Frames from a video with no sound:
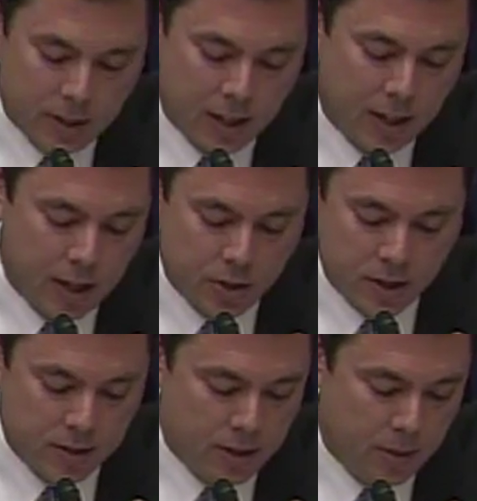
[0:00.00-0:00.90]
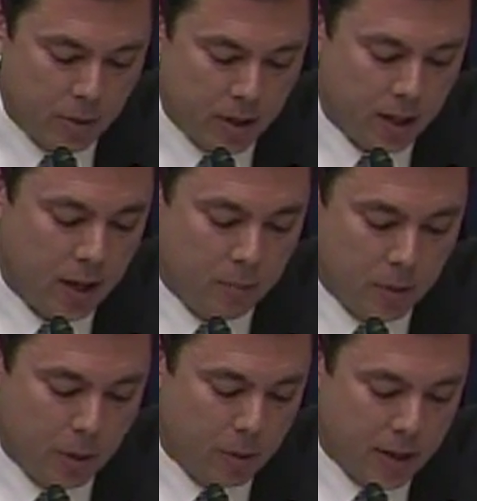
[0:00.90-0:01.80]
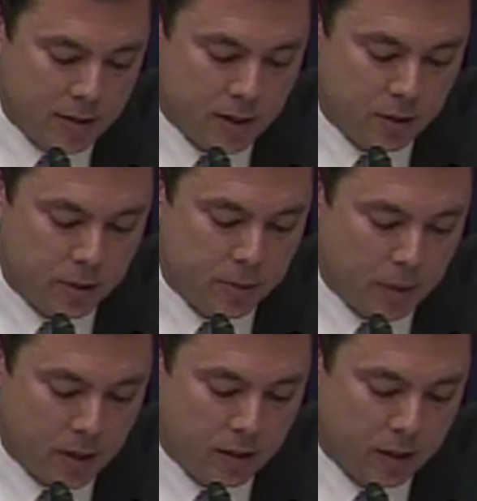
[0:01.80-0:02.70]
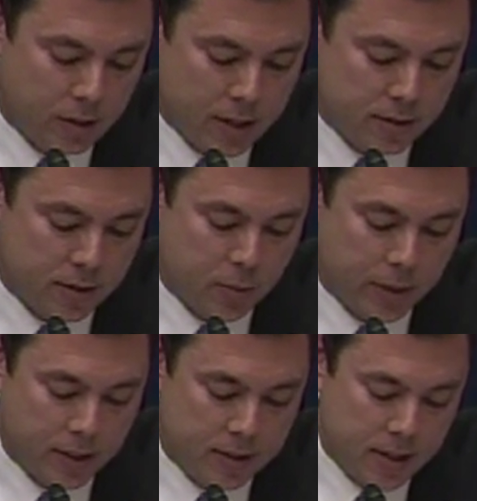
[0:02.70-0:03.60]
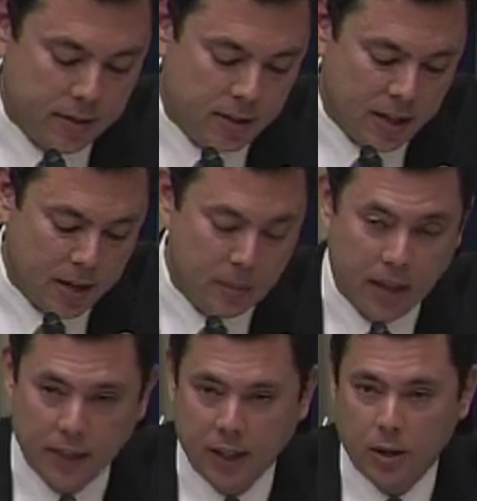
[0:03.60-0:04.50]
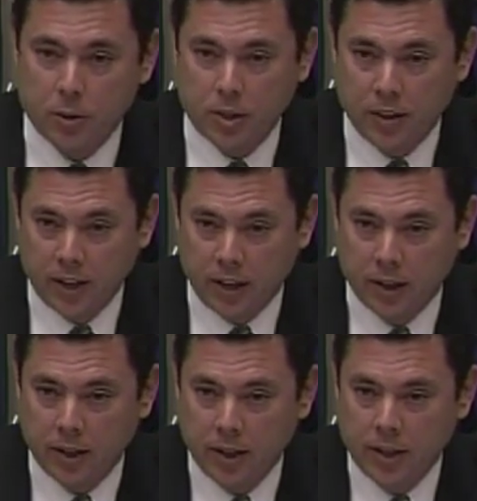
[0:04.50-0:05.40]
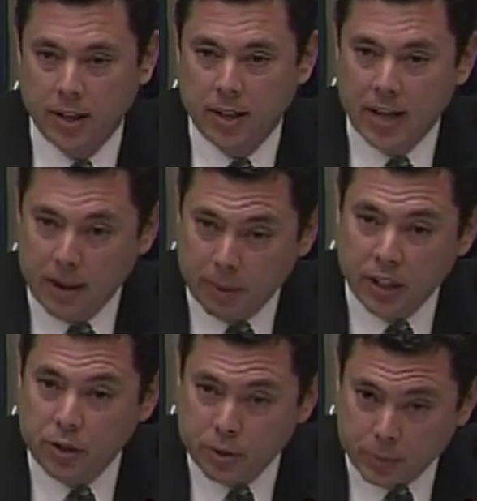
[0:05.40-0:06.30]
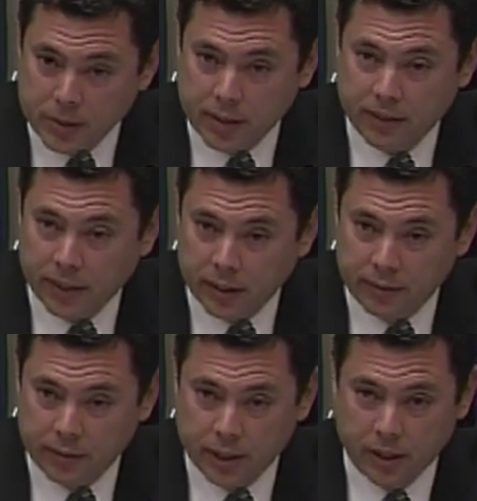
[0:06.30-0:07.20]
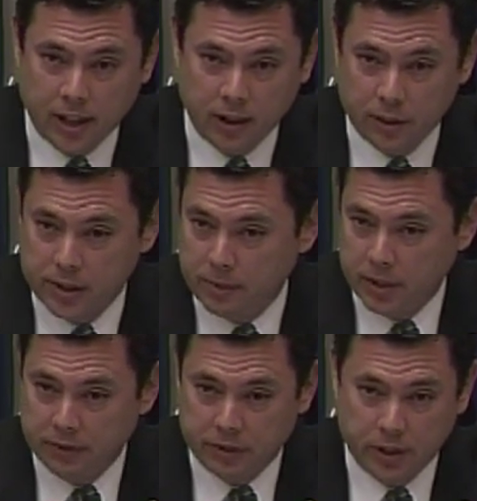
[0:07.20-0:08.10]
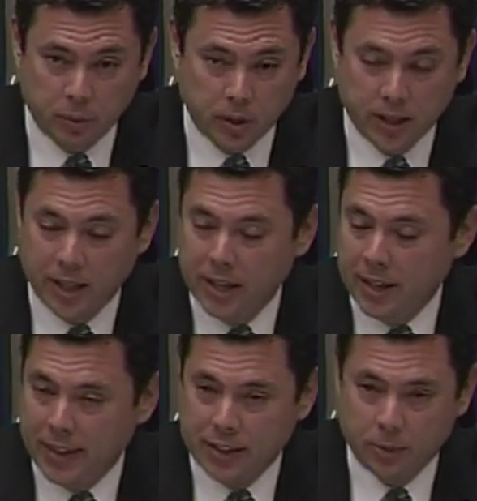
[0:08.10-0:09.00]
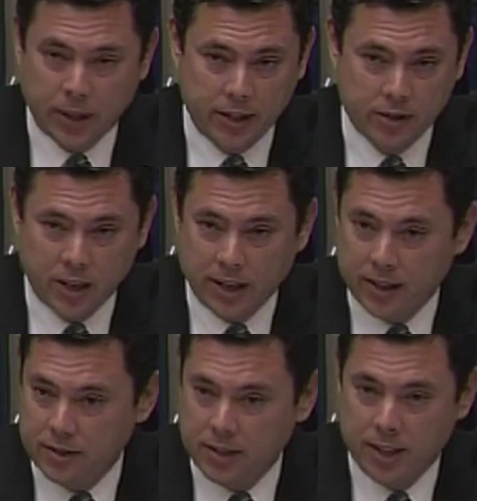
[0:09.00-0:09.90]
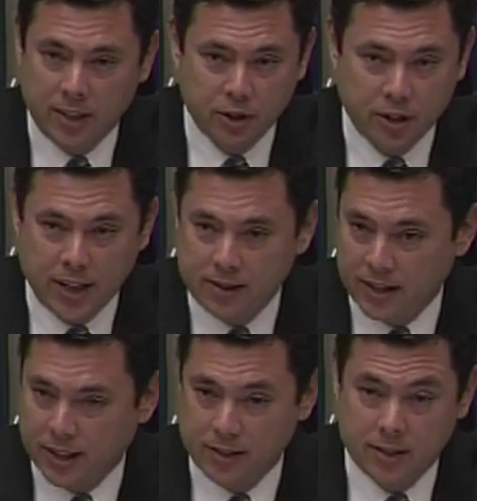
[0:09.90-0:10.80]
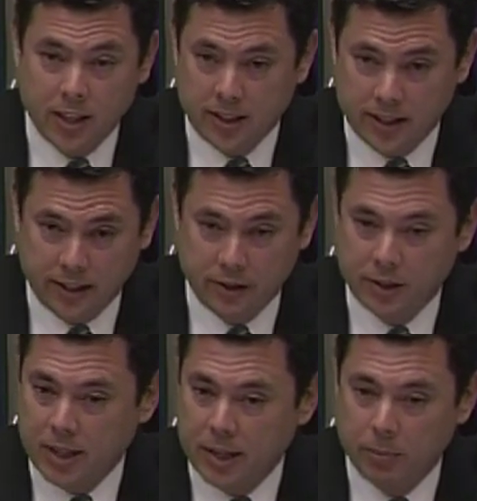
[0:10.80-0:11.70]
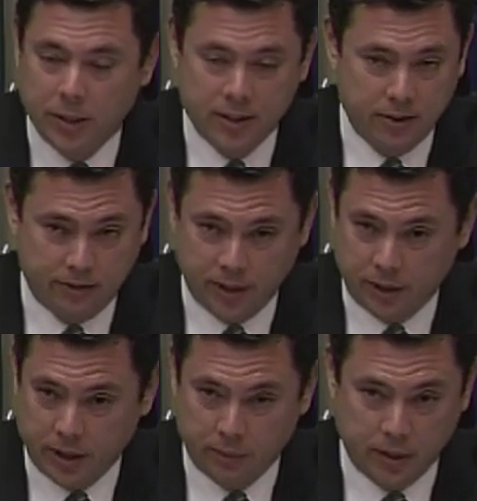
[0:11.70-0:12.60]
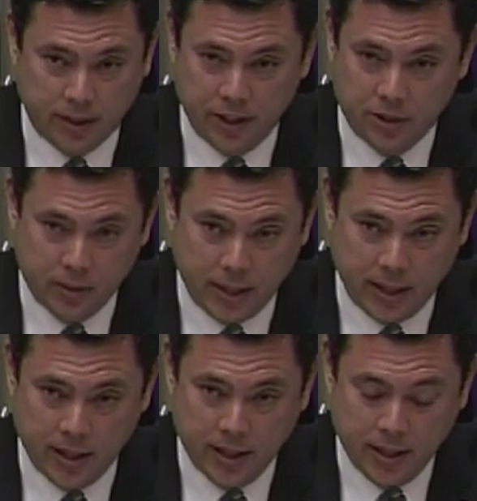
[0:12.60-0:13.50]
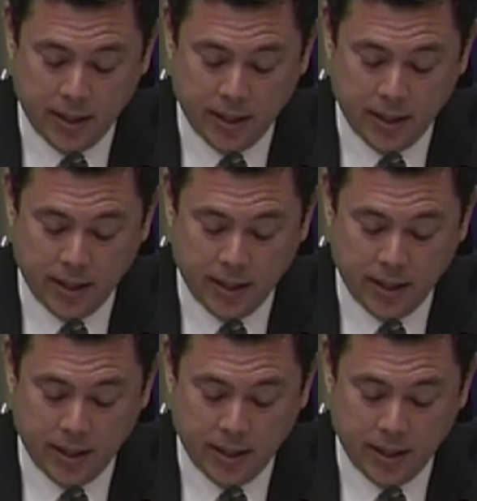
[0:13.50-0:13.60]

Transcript: dedication and teamwork in mobilizing to respond to the crisis with the DCM, and then it goes on there, naming you specifically for your heroism and for your work. That's what I saw. I could see it in your eyes and I could see it in the others. God bless you for the great work that you did.